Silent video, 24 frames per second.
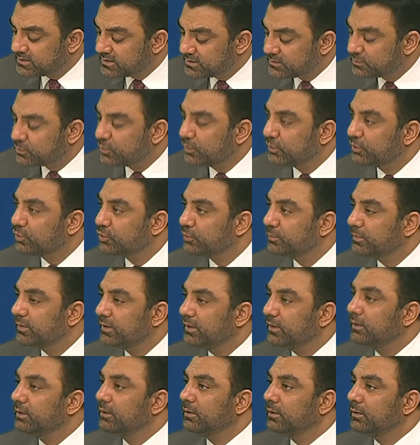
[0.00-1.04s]
is going to
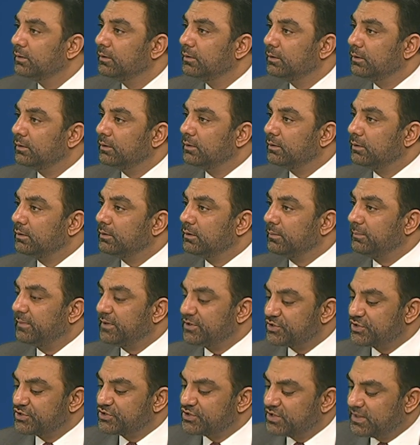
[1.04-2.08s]
be the
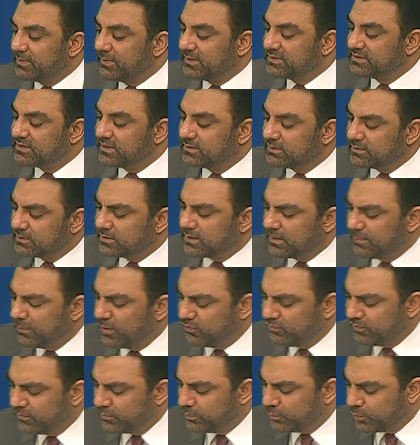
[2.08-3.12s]
major agenda, but it's a couple
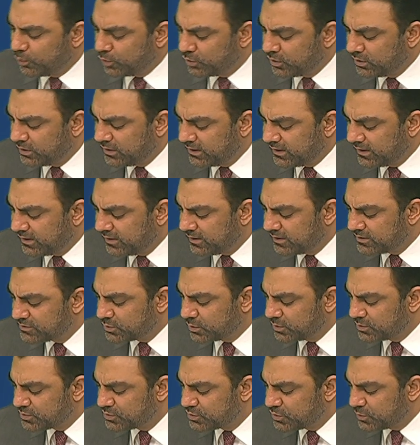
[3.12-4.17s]
of important areas
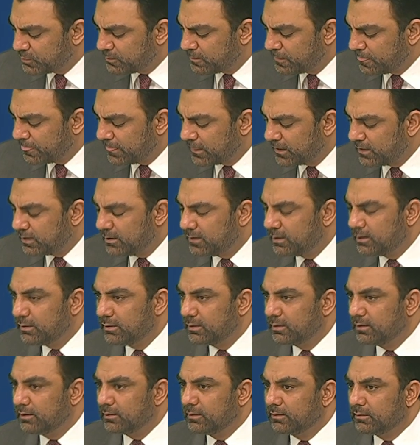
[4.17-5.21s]
also.
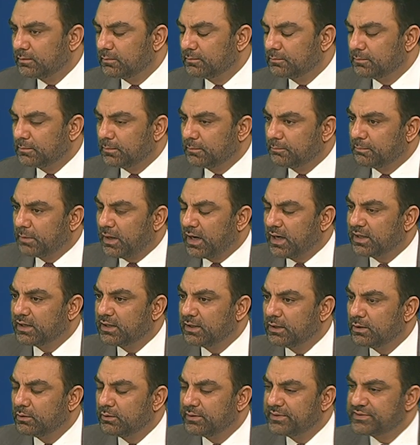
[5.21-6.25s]

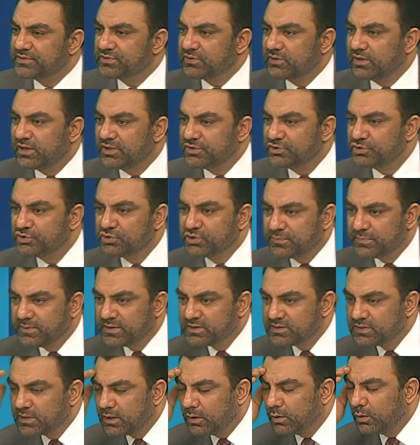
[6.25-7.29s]
Pak-US relationship
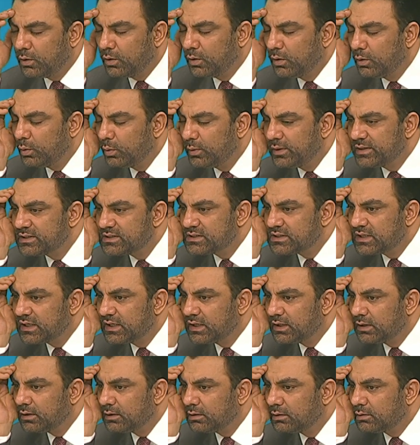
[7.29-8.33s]
is now always
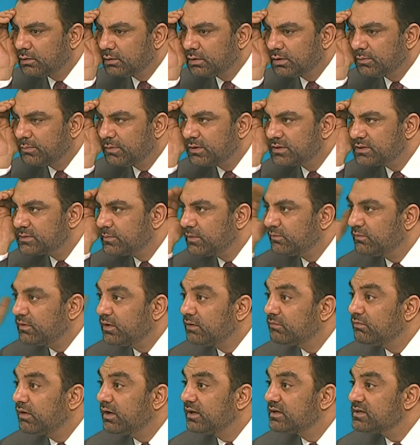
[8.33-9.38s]
seen through the prism of
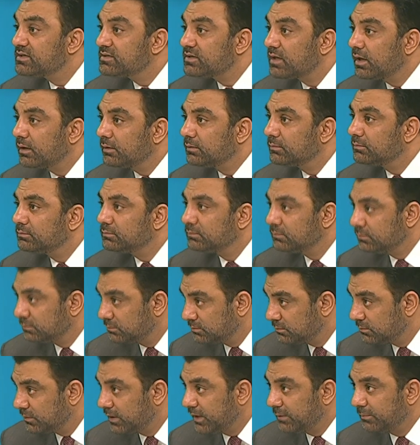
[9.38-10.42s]
Afghanistan,
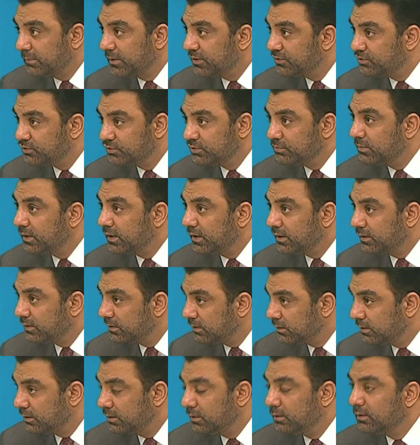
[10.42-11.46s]
like mentioned by
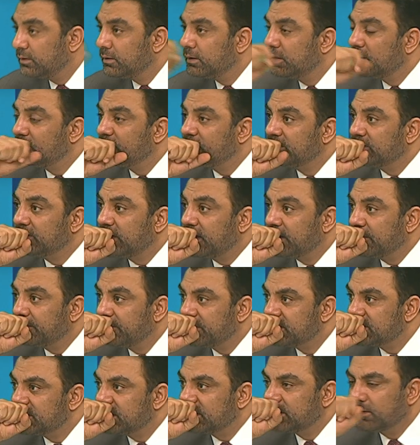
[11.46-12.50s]
our friend Tariq
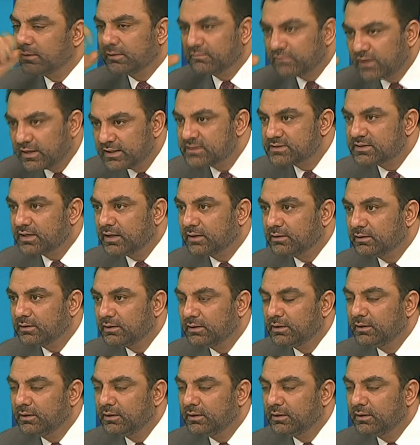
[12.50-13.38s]
Pirzada, Afghanistan.